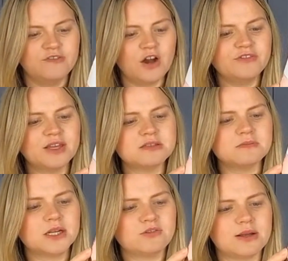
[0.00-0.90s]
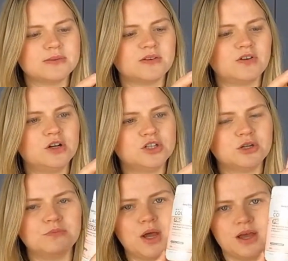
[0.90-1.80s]
5,000 milligrams of
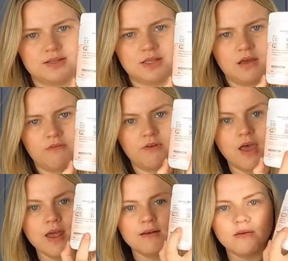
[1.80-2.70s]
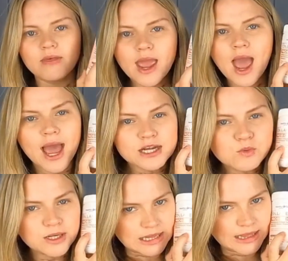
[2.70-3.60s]
collagen per serve. Now they
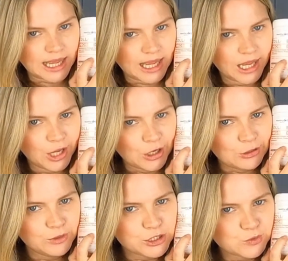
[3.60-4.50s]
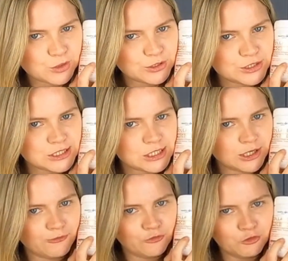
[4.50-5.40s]
had one in there which was
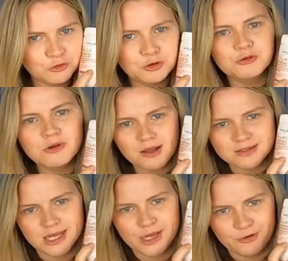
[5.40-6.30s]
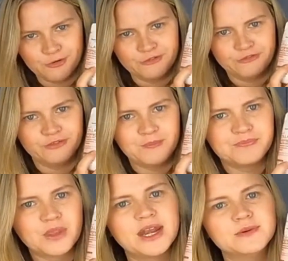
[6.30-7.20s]
for your gut health,
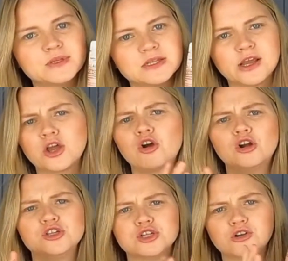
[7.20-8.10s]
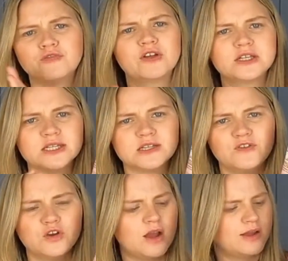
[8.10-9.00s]
and it was like collagen,
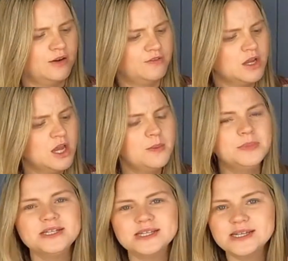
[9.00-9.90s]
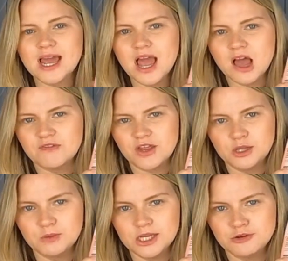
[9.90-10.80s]
fantastic for your gut health, but it didn't have
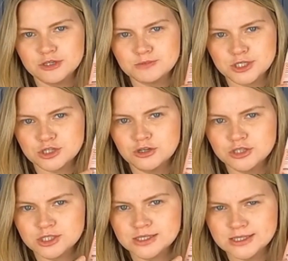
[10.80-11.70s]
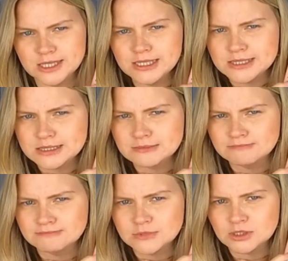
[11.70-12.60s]
anywhere near as much collagen as this.
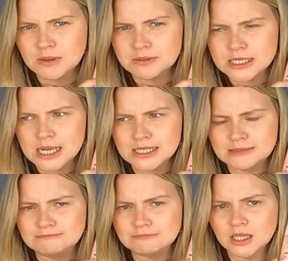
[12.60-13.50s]
So I was like,